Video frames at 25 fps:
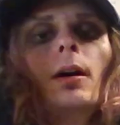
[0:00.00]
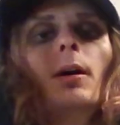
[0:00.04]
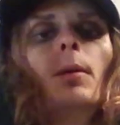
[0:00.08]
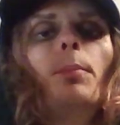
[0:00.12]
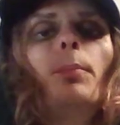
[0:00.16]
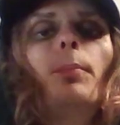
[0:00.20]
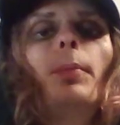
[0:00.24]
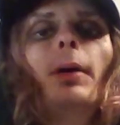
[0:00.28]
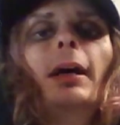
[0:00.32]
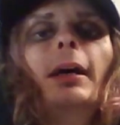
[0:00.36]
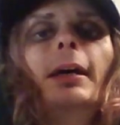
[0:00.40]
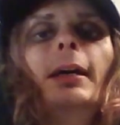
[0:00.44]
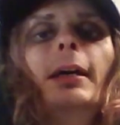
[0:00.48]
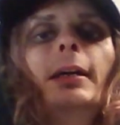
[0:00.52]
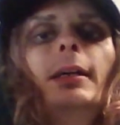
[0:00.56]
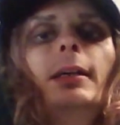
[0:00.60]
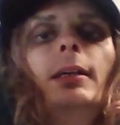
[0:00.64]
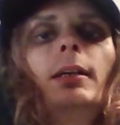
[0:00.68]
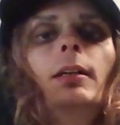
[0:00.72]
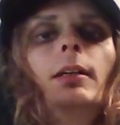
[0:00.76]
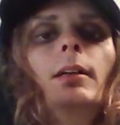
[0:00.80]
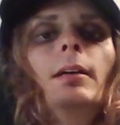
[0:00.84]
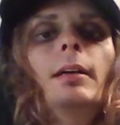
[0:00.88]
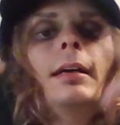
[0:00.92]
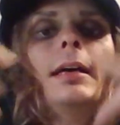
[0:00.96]
But
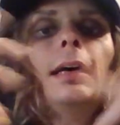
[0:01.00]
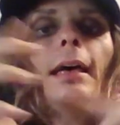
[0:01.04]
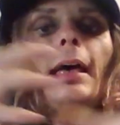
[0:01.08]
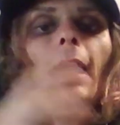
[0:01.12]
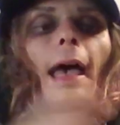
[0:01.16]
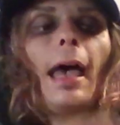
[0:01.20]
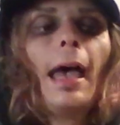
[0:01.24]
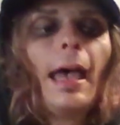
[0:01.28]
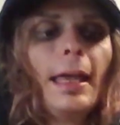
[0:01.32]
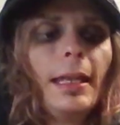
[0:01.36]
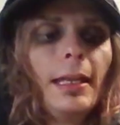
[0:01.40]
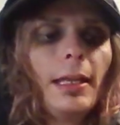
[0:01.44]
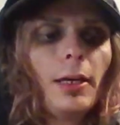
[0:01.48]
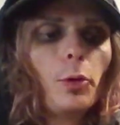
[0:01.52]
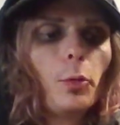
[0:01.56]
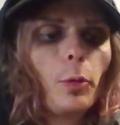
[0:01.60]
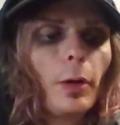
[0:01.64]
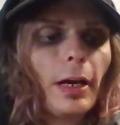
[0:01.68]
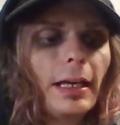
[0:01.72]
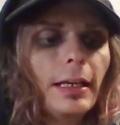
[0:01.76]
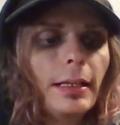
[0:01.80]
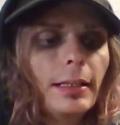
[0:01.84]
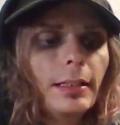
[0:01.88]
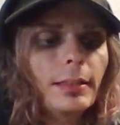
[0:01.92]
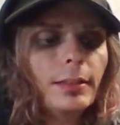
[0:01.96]

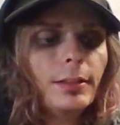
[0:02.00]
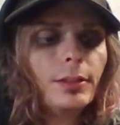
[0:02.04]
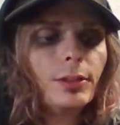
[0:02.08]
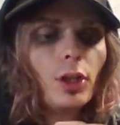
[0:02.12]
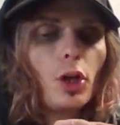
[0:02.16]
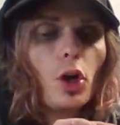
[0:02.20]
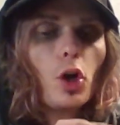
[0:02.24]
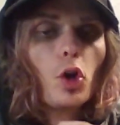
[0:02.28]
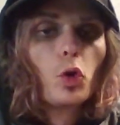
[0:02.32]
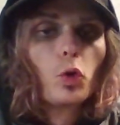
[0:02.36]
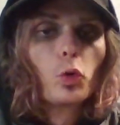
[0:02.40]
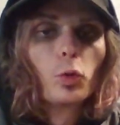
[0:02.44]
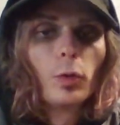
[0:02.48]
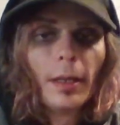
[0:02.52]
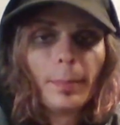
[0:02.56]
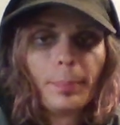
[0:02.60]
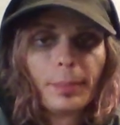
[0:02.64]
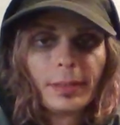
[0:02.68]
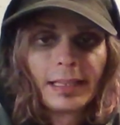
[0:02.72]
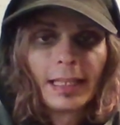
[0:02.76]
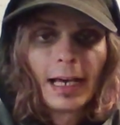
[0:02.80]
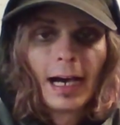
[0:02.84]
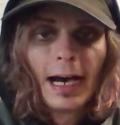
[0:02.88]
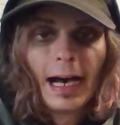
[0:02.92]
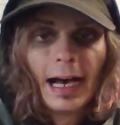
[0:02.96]
anyways,
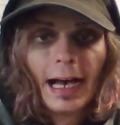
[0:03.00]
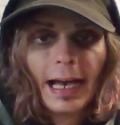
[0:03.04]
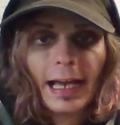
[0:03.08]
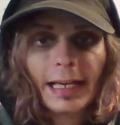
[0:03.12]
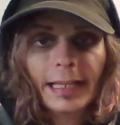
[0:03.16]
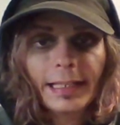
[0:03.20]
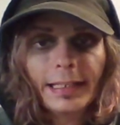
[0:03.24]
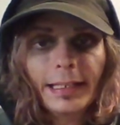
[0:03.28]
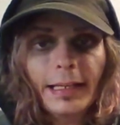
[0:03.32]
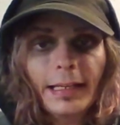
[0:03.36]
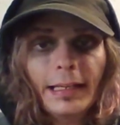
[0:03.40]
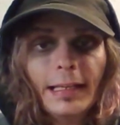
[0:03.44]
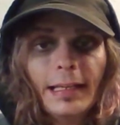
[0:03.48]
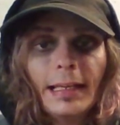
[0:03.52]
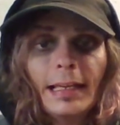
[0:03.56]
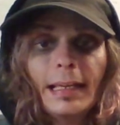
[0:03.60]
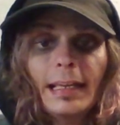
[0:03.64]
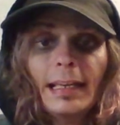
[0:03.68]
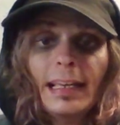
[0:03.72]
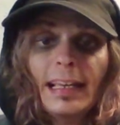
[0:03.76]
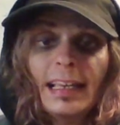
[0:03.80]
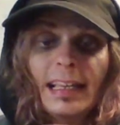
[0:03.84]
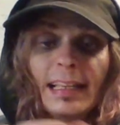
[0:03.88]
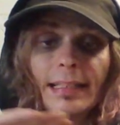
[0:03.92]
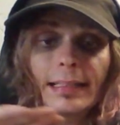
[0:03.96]
Riptide
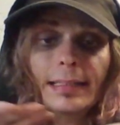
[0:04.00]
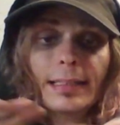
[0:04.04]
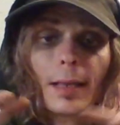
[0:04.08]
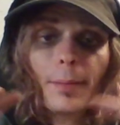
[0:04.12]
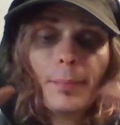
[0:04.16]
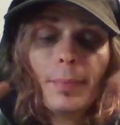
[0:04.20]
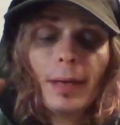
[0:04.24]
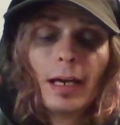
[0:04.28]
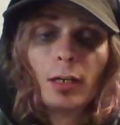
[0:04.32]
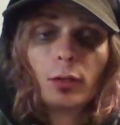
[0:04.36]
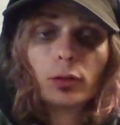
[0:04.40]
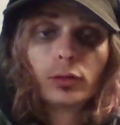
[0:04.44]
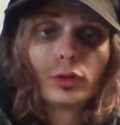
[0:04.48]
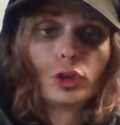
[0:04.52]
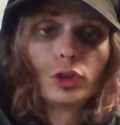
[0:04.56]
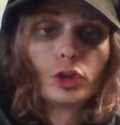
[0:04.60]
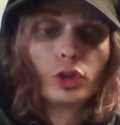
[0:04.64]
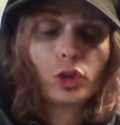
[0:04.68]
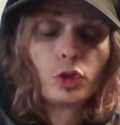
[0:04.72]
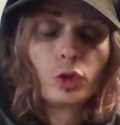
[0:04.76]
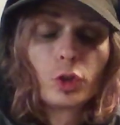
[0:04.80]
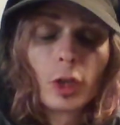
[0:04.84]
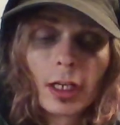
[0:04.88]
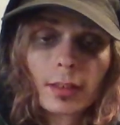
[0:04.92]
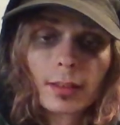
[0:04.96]
is about
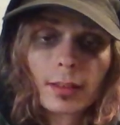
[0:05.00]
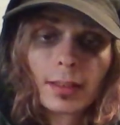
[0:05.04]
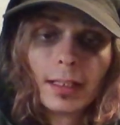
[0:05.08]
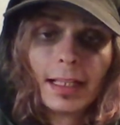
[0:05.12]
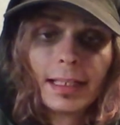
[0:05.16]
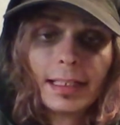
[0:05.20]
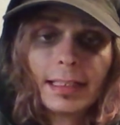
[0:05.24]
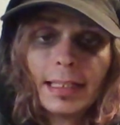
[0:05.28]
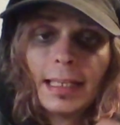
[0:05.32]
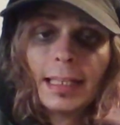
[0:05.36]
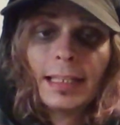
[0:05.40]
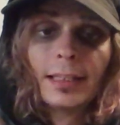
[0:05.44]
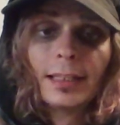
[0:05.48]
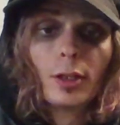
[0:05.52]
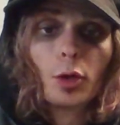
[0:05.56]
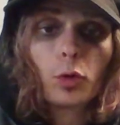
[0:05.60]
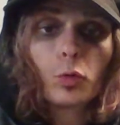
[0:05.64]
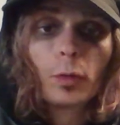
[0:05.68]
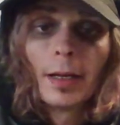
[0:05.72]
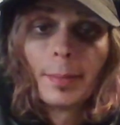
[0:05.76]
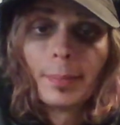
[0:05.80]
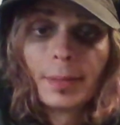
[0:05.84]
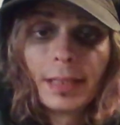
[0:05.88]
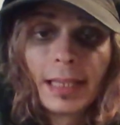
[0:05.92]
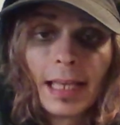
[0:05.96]
struggling in the
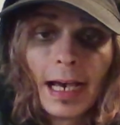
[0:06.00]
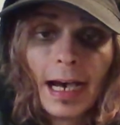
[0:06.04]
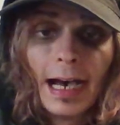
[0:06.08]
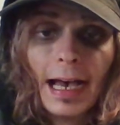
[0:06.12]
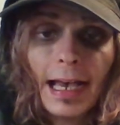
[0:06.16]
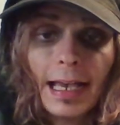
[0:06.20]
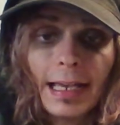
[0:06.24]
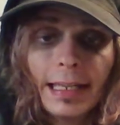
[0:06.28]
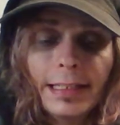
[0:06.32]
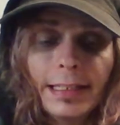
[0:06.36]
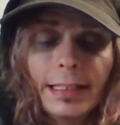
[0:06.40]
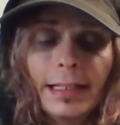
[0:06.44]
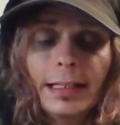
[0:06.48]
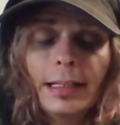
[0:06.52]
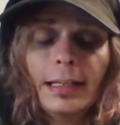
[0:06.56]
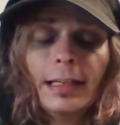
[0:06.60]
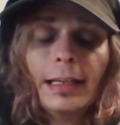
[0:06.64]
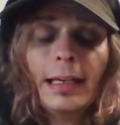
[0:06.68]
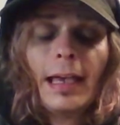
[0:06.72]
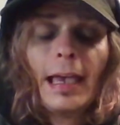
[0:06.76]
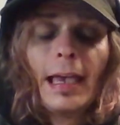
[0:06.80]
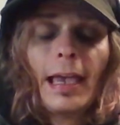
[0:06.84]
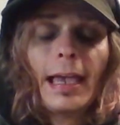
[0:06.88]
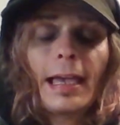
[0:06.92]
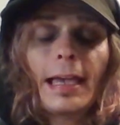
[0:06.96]
riptide
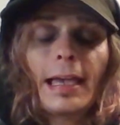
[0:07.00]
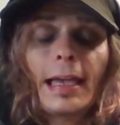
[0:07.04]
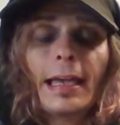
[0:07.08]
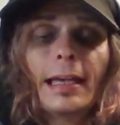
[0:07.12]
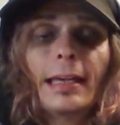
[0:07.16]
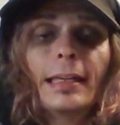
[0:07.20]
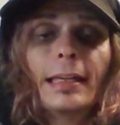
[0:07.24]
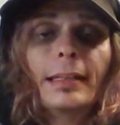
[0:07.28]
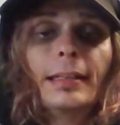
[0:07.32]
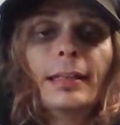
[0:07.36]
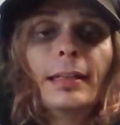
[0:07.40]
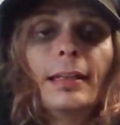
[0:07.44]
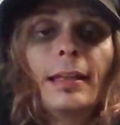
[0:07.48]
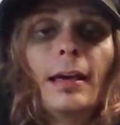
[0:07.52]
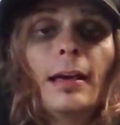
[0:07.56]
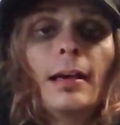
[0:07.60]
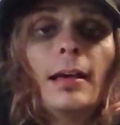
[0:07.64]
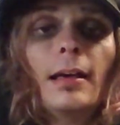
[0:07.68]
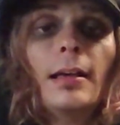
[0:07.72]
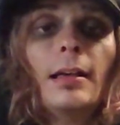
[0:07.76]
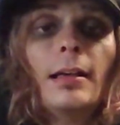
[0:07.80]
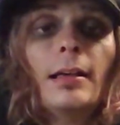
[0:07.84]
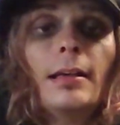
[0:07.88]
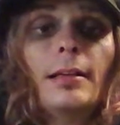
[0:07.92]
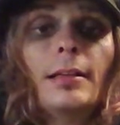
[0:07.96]
and
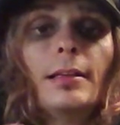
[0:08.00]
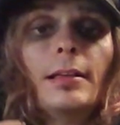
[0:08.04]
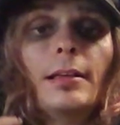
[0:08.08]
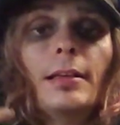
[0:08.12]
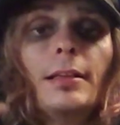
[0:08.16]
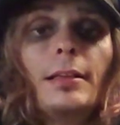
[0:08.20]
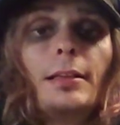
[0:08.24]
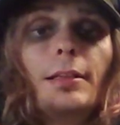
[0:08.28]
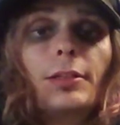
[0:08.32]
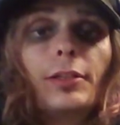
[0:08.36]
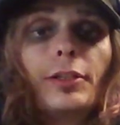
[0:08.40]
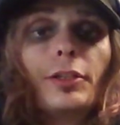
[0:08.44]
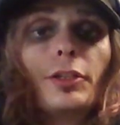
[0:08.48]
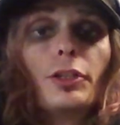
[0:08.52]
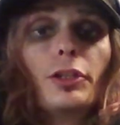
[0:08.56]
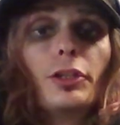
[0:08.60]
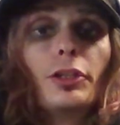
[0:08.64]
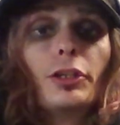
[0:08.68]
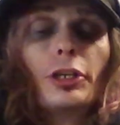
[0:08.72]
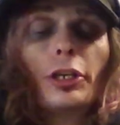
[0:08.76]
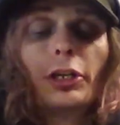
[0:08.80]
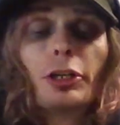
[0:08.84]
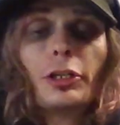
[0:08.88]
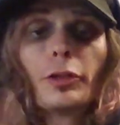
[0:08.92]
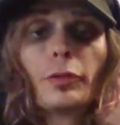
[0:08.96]

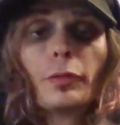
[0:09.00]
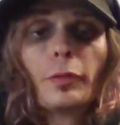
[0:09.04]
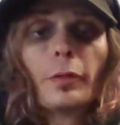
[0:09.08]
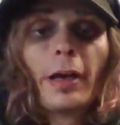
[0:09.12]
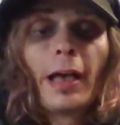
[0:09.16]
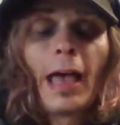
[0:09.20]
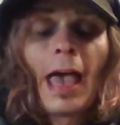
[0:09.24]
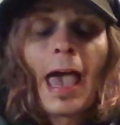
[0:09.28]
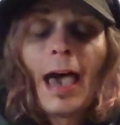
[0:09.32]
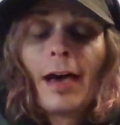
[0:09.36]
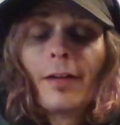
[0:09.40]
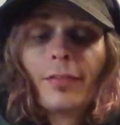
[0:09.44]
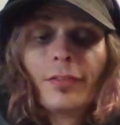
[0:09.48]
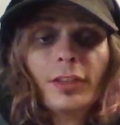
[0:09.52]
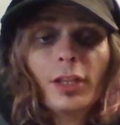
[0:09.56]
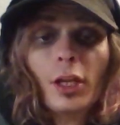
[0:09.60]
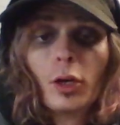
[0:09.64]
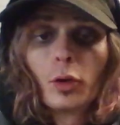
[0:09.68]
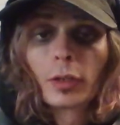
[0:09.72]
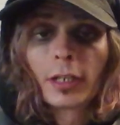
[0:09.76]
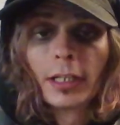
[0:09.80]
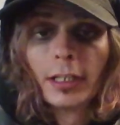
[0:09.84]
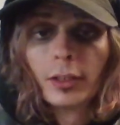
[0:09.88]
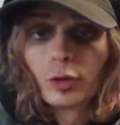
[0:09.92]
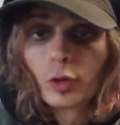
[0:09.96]
you have
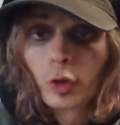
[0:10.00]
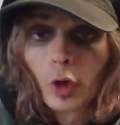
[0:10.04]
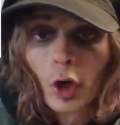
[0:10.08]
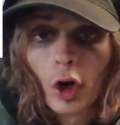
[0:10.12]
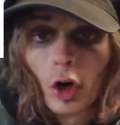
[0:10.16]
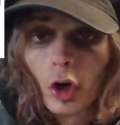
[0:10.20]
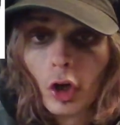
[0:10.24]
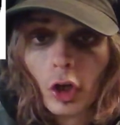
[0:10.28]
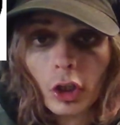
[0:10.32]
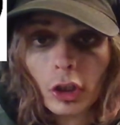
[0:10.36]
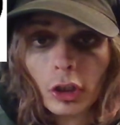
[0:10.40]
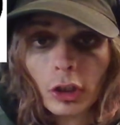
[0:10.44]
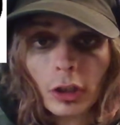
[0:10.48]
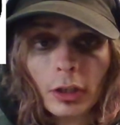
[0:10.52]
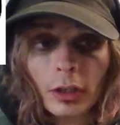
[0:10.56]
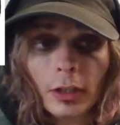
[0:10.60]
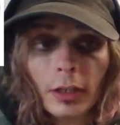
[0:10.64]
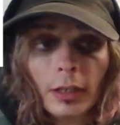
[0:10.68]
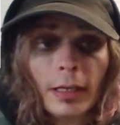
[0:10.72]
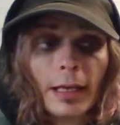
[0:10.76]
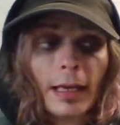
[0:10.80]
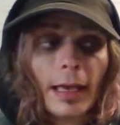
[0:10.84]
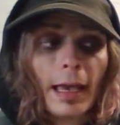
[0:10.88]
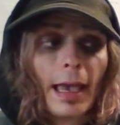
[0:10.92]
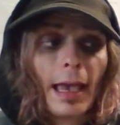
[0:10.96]
no control
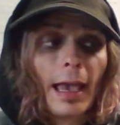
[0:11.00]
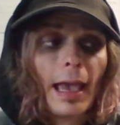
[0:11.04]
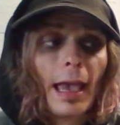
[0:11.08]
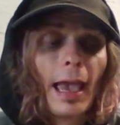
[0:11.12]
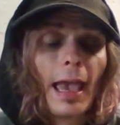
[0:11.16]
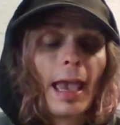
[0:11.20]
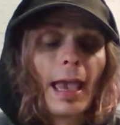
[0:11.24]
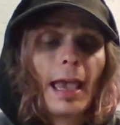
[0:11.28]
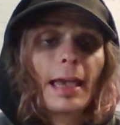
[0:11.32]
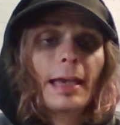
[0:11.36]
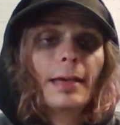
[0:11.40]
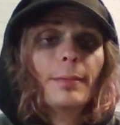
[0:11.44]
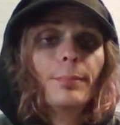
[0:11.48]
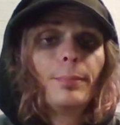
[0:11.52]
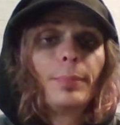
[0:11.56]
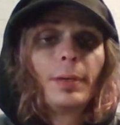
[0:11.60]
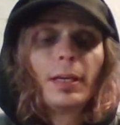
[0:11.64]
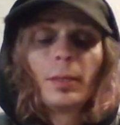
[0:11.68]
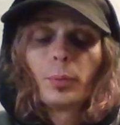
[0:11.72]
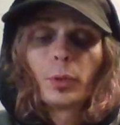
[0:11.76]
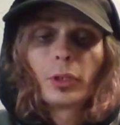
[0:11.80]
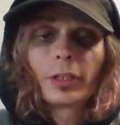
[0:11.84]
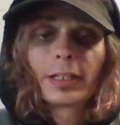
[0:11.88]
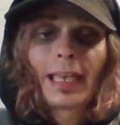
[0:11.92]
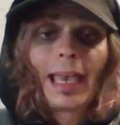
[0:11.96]
and
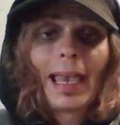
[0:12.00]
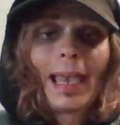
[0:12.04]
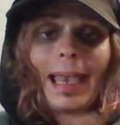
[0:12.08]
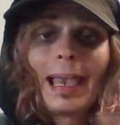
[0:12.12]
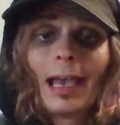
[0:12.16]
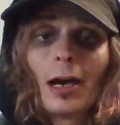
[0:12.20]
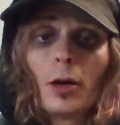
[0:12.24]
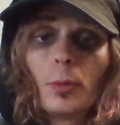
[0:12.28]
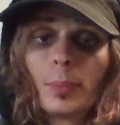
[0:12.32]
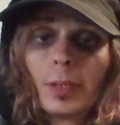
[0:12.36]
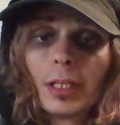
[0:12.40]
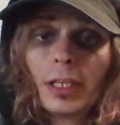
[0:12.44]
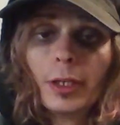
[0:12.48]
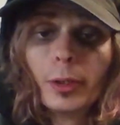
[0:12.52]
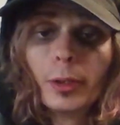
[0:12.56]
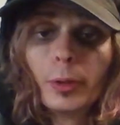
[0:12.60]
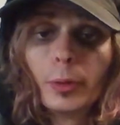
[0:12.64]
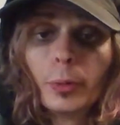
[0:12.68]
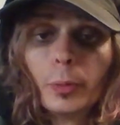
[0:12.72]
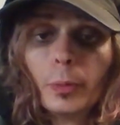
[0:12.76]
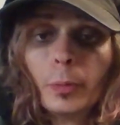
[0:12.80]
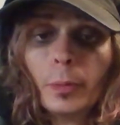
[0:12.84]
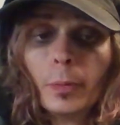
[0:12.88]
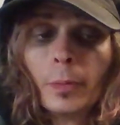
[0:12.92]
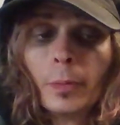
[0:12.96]
people can't help you.